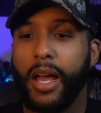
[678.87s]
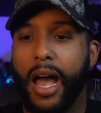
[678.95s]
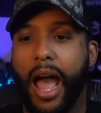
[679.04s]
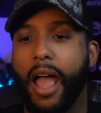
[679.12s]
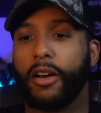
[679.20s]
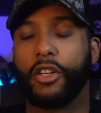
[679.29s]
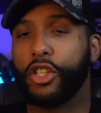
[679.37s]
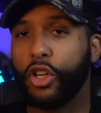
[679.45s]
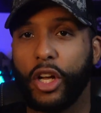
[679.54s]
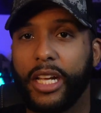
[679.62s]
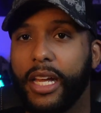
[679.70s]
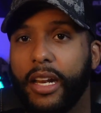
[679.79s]
I just
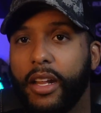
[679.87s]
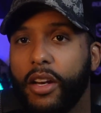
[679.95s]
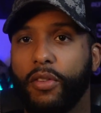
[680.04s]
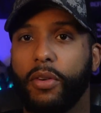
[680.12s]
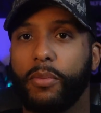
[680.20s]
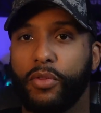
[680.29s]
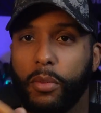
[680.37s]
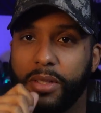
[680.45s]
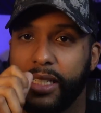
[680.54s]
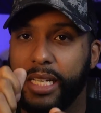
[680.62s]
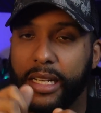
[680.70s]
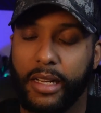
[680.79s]
couldn't get it in there from
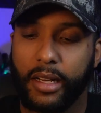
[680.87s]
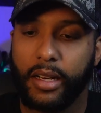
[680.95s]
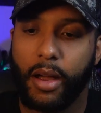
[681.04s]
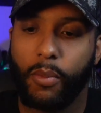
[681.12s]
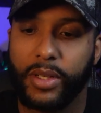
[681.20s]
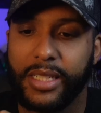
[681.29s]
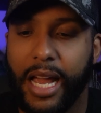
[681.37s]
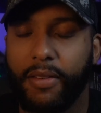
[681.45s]
seeing it in. I was